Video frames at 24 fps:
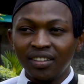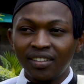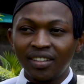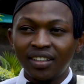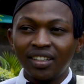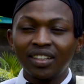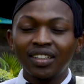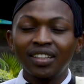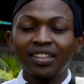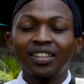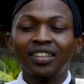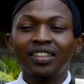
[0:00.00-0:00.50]

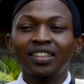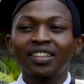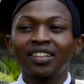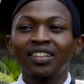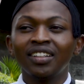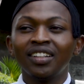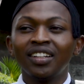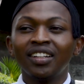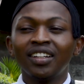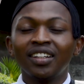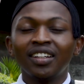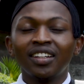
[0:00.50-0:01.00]
lady.
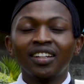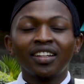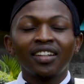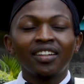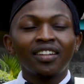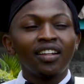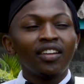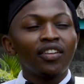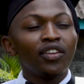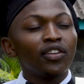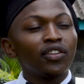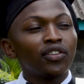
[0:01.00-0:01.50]

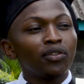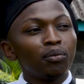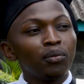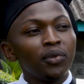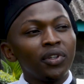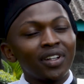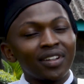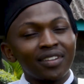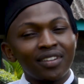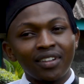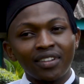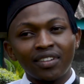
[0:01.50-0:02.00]
Then there's
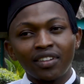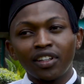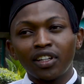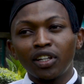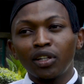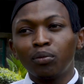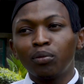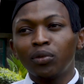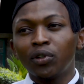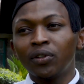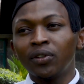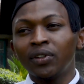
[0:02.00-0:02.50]
me as the
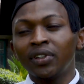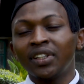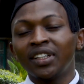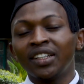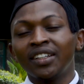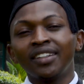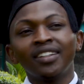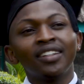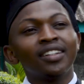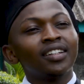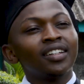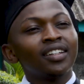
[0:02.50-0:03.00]
secondborn.
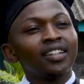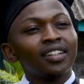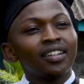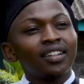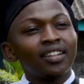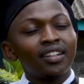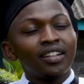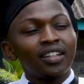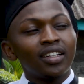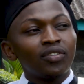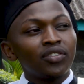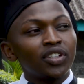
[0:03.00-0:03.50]

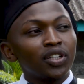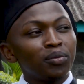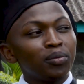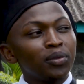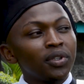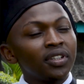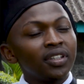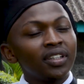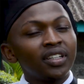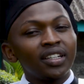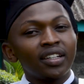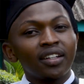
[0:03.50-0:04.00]
Then after
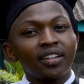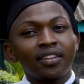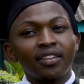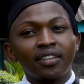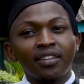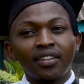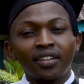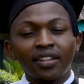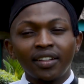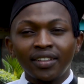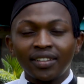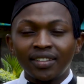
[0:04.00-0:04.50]
me there are
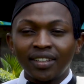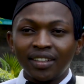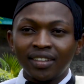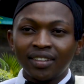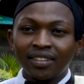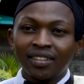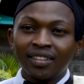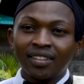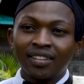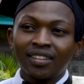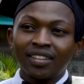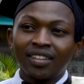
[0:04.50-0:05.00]
3
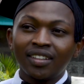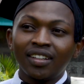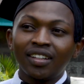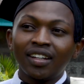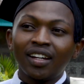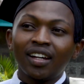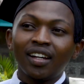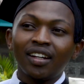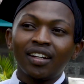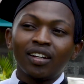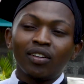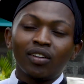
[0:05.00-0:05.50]
sons,
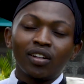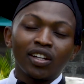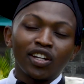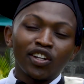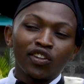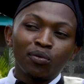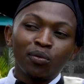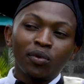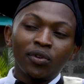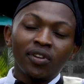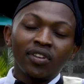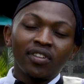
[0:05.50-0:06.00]
and our
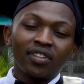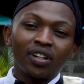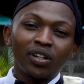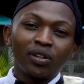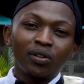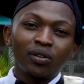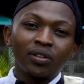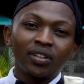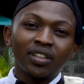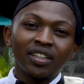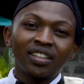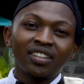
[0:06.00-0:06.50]
lastborn is a
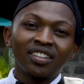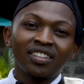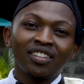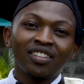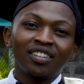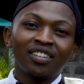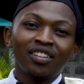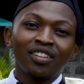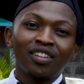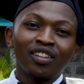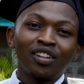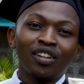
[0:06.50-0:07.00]
daughter.
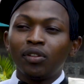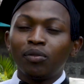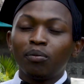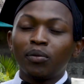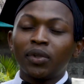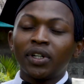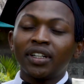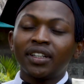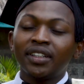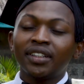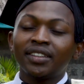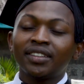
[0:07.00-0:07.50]

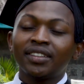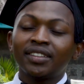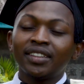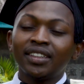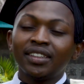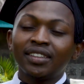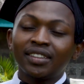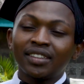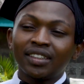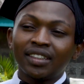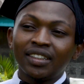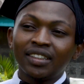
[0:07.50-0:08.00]
My
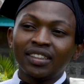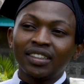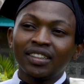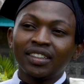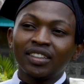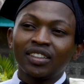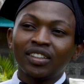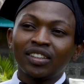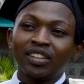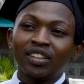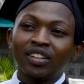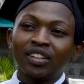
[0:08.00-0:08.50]
sister
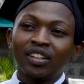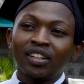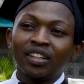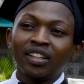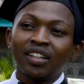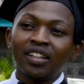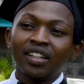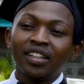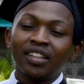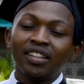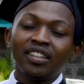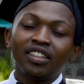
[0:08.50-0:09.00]

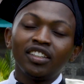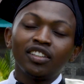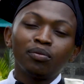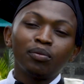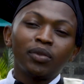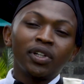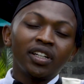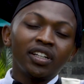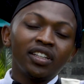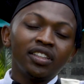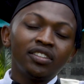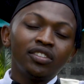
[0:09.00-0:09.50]
didn't
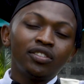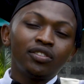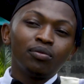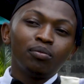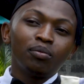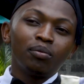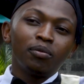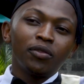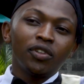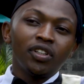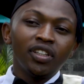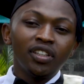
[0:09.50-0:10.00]

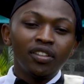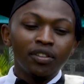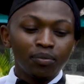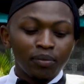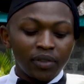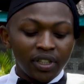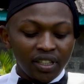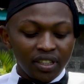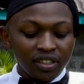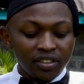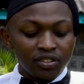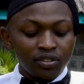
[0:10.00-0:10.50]

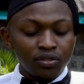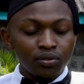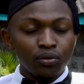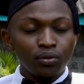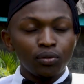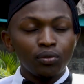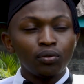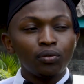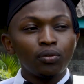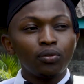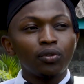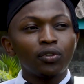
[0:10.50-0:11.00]
manage
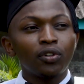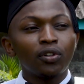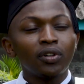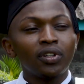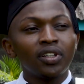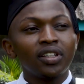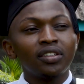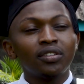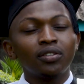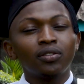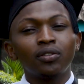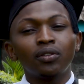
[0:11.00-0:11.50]
to
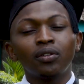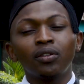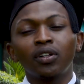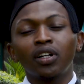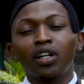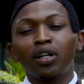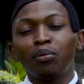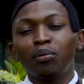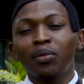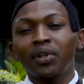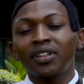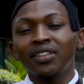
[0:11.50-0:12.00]
college or
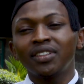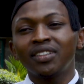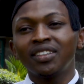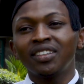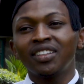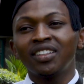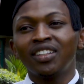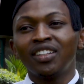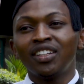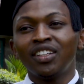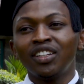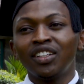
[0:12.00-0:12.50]
campus
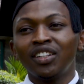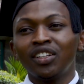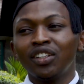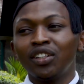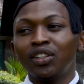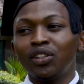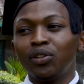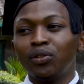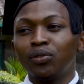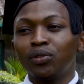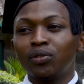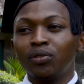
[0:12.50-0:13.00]

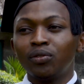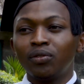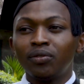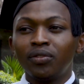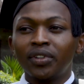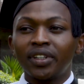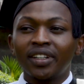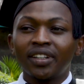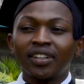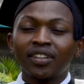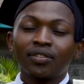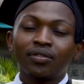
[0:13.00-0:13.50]
due to
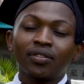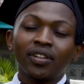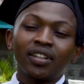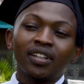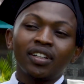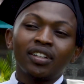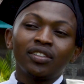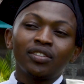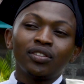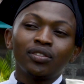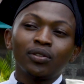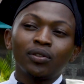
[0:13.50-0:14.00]
various
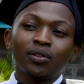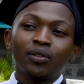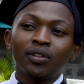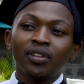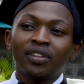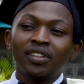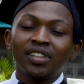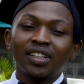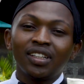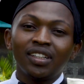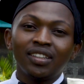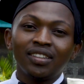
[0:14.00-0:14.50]
financial
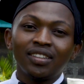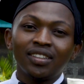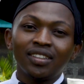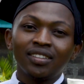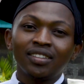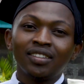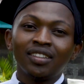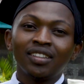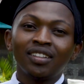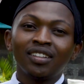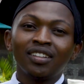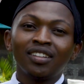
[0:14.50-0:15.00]

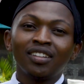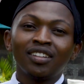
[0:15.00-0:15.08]
challenges,